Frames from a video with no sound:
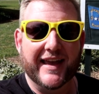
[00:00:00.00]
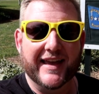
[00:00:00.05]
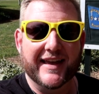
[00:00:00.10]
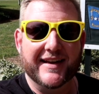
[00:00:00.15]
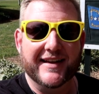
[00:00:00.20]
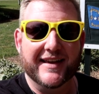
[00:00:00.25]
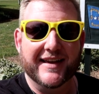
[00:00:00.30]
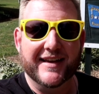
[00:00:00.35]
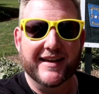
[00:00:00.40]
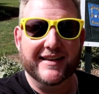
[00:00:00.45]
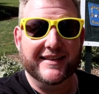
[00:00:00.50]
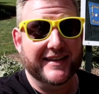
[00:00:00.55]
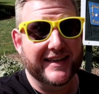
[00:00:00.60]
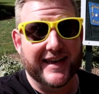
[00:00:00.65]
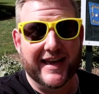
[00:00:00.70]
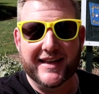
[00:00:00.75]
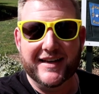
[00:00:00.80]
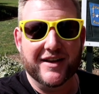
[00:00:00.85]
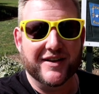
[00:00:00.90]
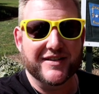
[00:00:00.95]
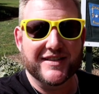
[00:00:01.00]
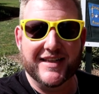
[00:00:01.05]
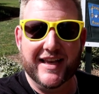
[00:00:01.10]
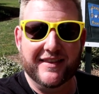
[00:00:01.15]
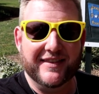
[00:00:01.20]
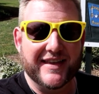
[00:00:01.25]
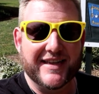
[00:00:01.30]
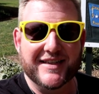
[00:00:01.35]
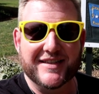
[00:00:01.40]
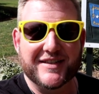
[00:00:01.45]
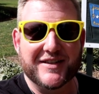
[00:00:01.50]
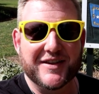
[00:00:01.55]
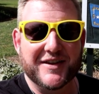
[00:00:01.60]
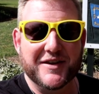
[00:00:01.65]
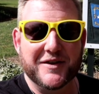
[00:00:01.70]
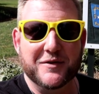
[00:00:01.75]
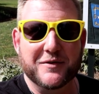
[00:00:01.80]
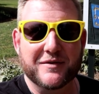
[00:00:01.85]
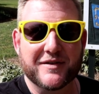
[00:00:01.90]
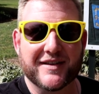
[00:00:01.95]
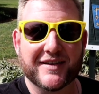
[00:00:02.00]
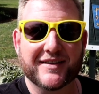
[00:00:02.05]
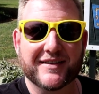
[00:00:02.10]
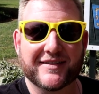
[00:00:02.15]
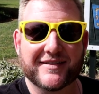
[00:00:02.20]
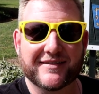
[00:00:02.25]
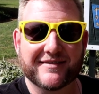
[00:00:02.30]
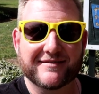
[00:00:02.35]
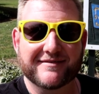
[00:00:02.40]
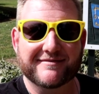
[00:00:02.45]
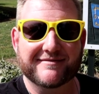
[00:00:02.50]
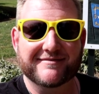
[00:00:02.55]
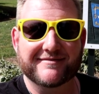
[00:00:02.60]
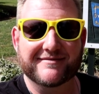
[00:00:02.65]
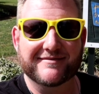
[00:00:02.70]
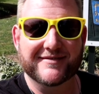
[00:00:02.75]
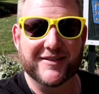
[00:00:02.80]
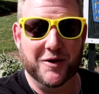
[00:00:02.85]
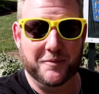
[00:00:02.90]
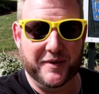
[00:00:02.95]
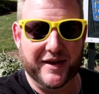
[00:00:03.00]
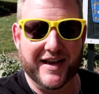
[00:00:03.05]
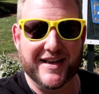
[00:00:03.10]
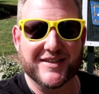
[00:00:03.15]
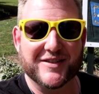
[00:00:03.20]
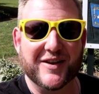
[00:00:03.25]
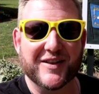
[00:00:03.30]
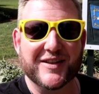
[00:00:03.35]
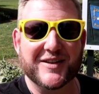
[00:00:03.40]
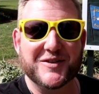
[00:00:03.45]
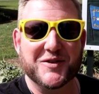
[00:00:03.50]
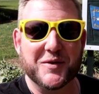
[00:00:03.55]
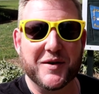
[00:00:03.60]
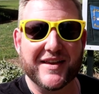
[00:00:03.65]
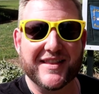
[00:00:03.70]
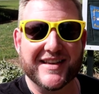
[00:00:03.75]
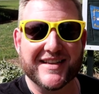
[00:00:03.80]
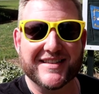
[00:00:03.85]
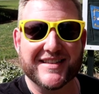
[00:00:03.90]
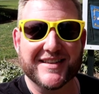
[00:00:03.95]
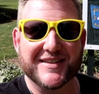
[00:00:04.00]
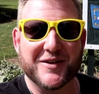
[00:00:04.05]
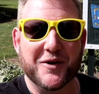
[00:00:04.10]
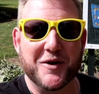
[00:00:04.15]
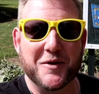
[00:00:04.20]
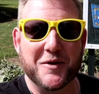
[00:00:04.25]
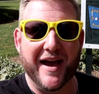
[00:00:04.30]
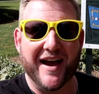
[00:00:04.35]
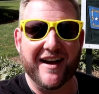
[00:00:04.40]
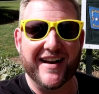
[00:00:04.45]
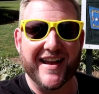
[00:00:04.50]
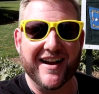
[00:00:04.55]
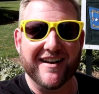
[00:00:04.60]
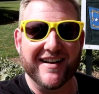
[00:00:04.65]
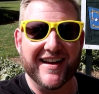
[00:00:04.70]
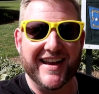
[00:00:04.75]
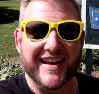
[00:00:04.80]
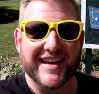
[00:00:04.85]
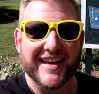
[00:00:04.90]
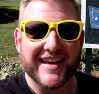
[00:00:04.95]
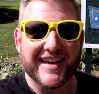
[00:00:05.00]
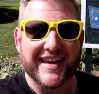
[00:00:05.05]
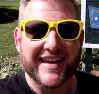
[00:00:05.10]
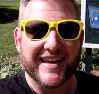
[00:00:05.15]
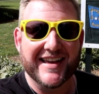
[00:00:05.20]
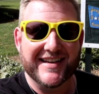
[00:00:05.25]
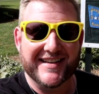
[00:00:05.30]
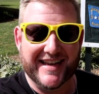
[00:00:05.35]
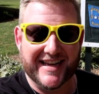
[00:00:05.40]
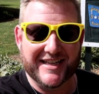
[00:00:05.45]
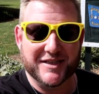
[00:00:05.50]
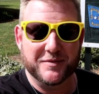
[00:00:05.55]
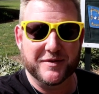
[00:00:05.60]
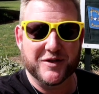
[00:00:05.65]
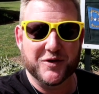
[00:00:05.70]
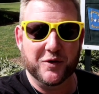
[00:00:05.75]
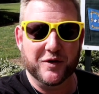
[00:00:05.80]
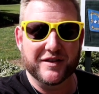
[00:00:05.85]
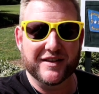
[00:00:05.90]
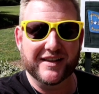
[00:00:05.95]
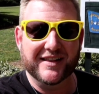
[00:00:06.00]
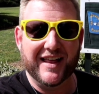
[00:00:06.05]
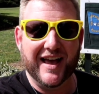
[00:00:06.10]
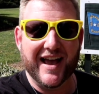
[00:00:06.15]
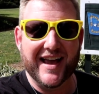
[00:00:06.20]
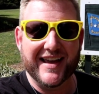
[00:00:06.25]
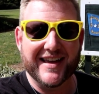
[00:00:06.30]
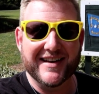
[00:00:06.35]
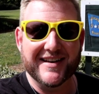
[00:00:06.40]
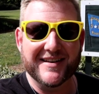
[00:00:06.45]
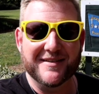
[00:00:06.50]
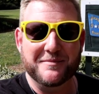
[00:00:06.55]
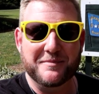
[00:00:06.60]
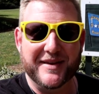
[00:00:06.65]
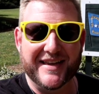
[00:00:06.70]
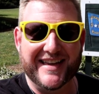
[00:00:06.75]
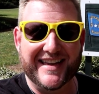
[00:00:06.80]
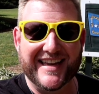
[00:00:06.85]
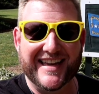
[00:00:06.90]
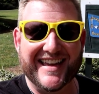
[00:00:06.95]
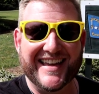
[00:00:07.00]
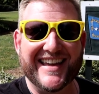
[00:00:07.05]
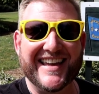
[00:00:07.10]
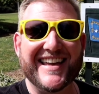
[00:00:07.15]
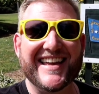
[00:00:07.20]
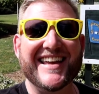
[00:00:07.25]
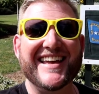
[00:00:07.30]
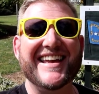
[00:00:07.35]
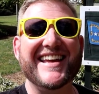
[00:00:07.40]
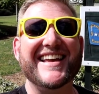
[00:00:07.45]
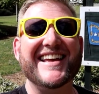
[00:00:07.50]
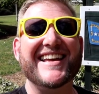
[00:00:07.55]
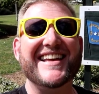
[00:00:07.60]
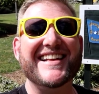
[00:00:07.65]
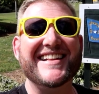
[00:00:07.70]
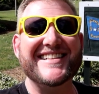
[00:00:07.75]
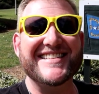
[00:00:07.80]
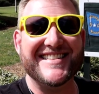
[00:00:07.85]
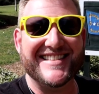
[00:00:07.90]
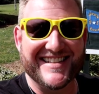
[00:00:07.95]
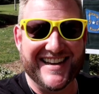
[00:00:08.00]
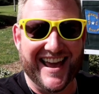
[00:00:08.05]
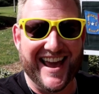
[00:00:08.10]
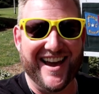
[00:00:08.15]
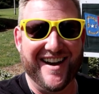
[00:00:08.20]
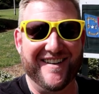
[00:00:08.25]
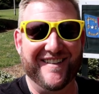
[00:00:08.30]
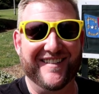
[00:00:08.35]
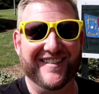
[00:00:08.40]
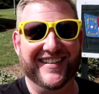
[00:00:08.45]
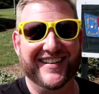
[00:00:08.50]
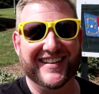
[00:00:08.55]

And uh, at the end, I'll send these to you. Hope you guys all enjoy this. Let's Mount Airy. Daze with Jordan the Lion begins now.